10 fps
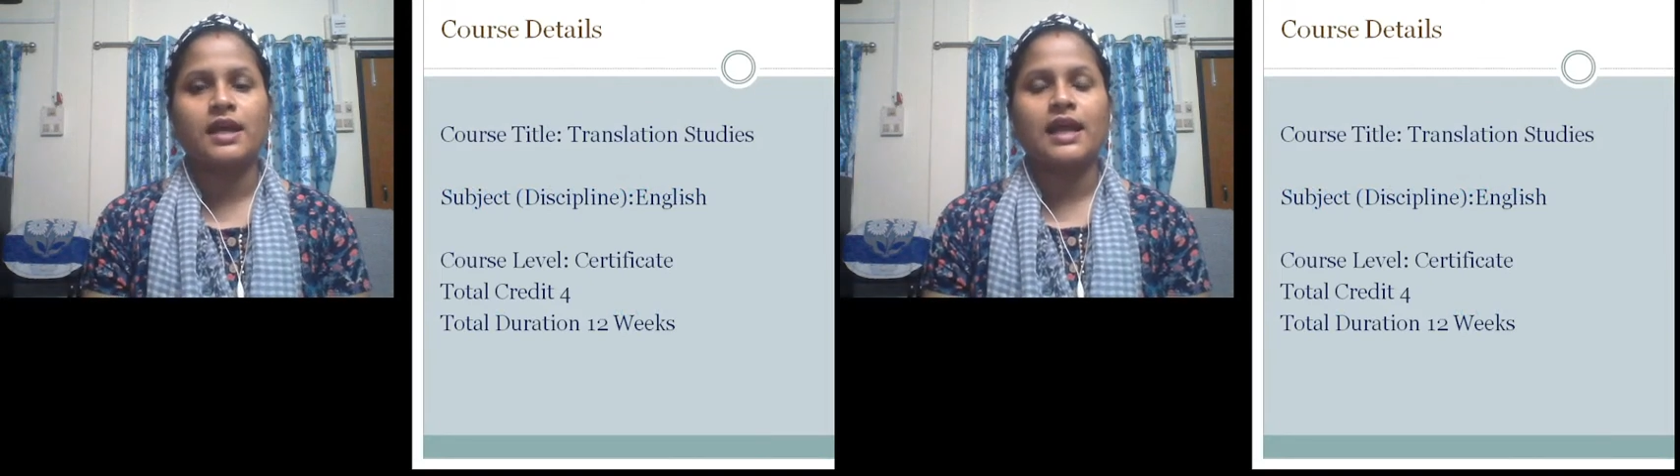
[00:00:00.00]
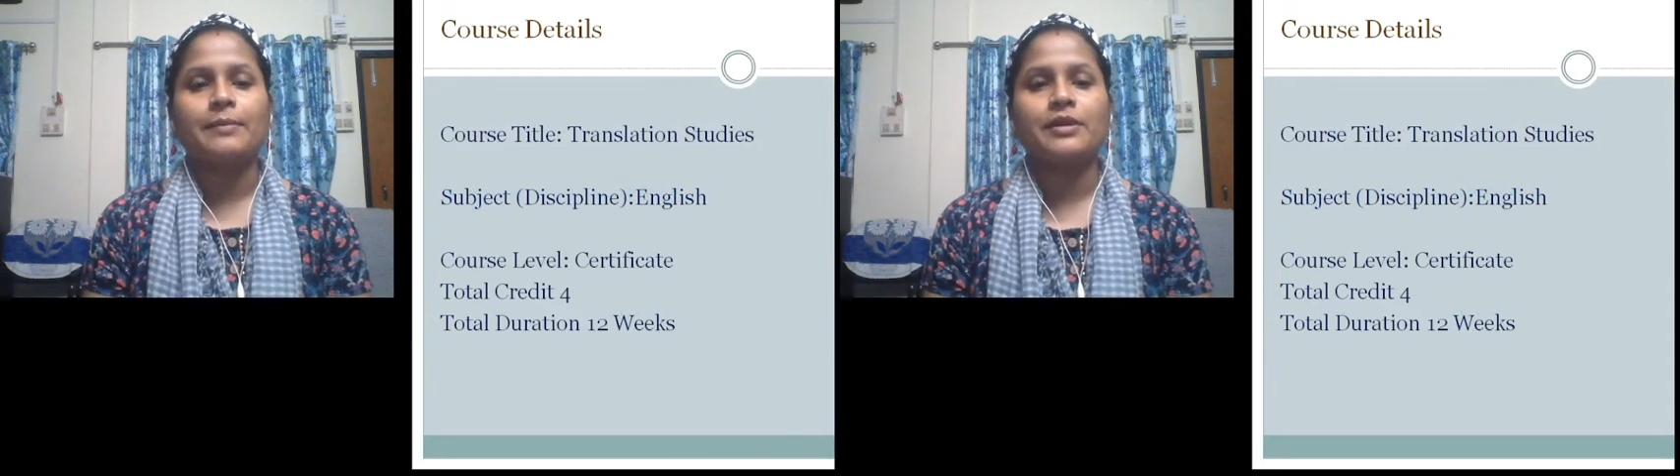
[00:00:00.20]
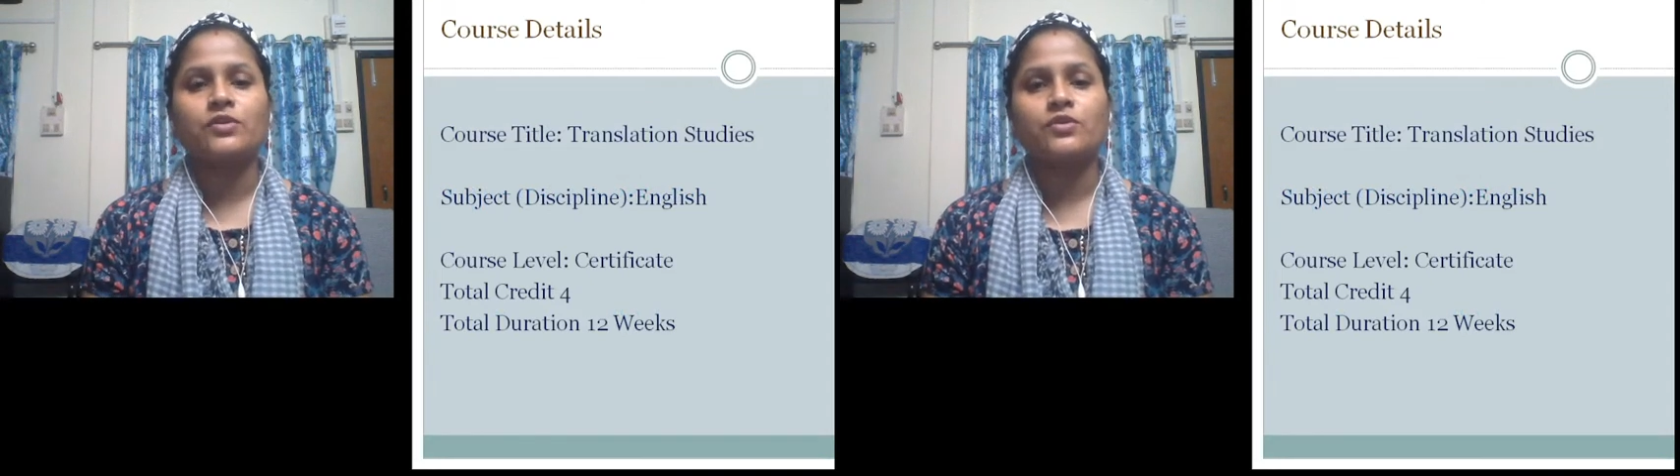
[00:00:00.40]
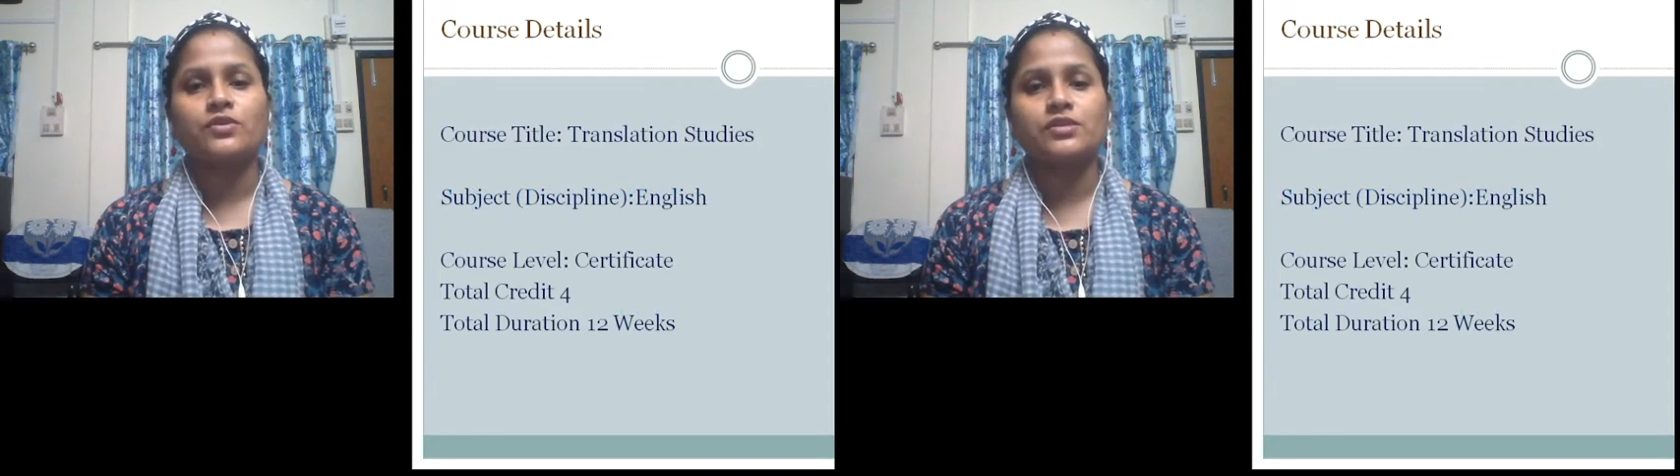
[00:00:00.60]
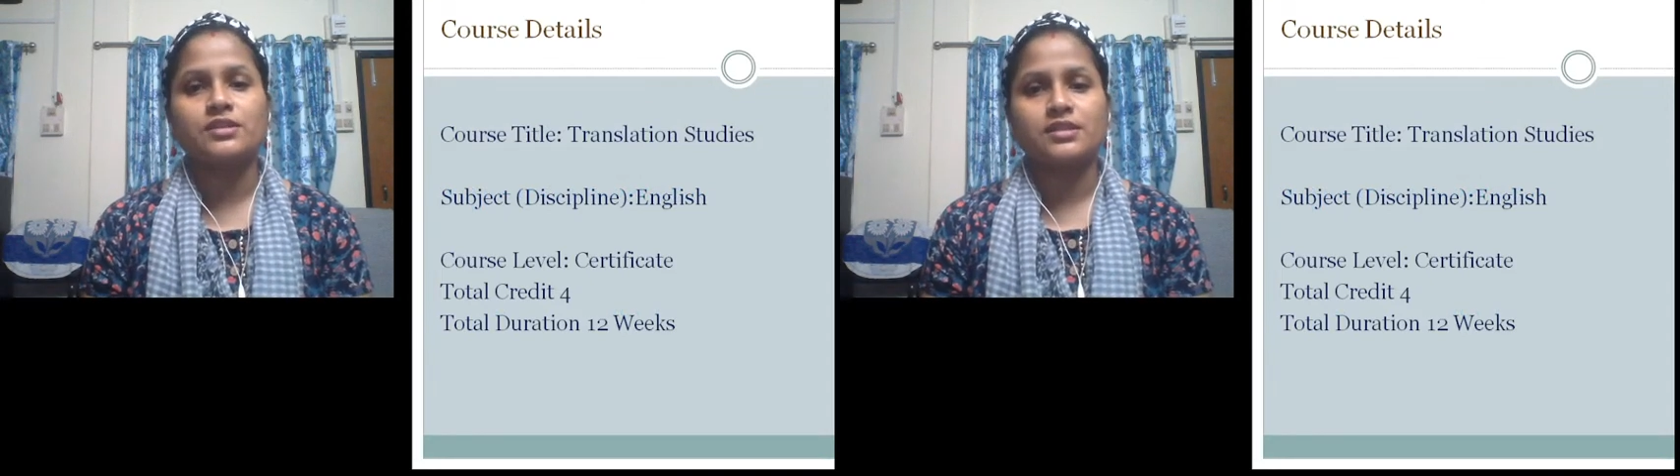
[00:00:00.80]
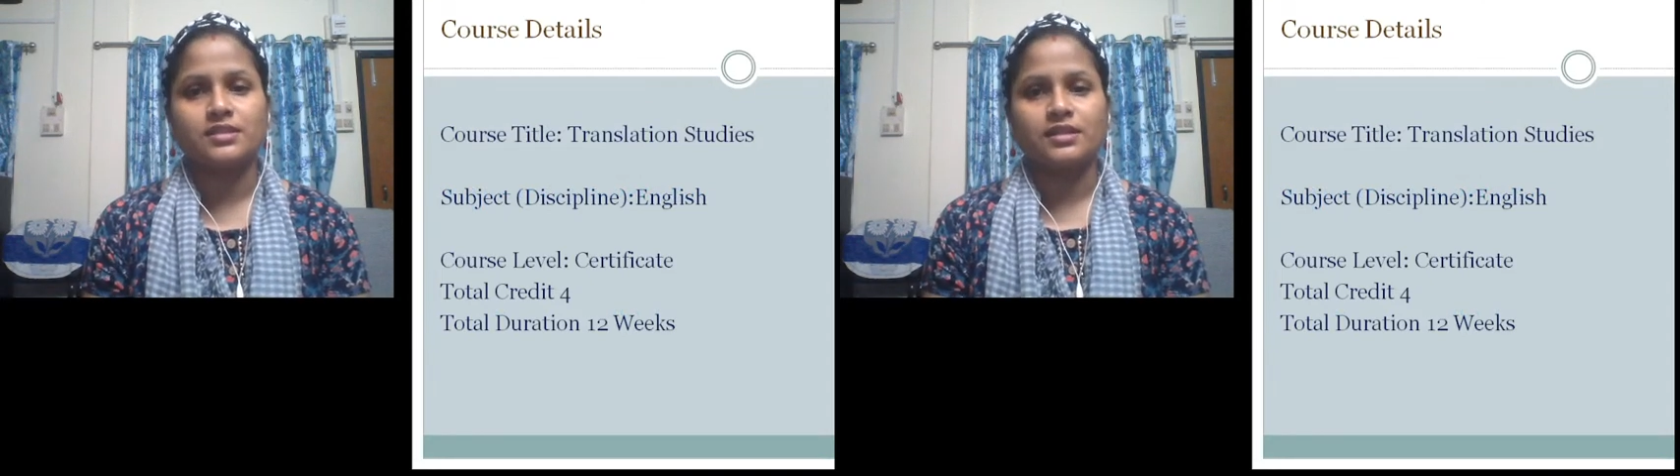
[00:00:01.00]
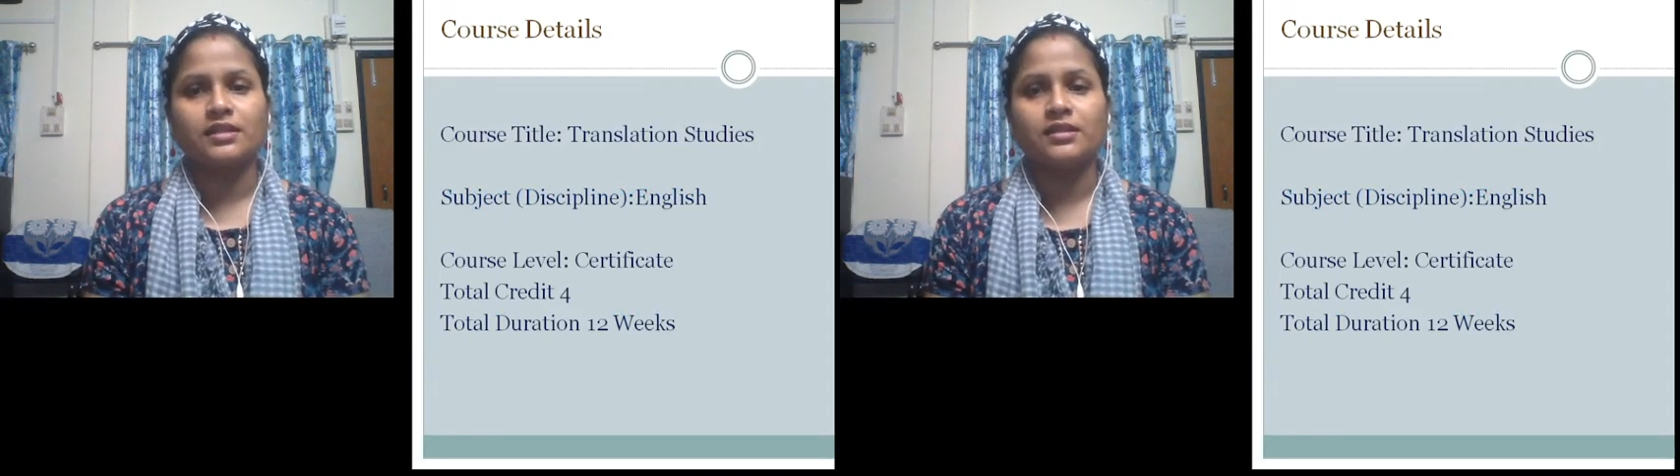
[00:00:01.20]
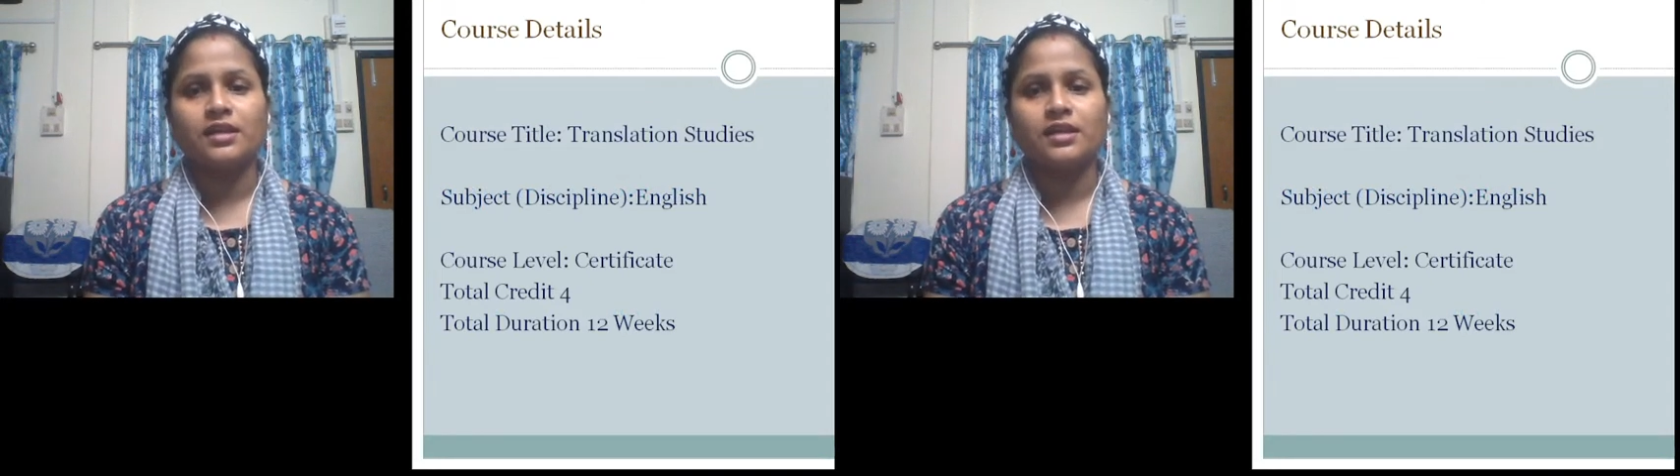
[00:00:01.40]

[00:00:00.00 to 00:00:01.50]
Coming to course detail,